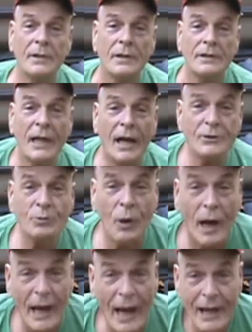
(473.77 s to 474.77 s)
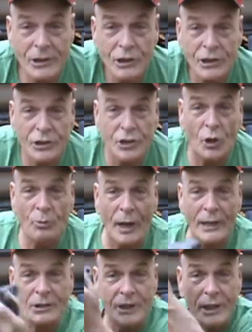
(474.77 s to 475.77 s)
I actually show
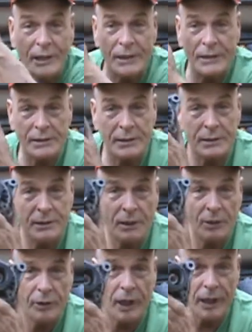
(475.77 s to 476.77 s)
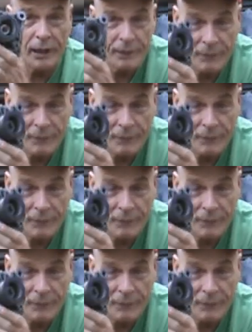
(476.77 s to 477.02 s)
my genius, okay?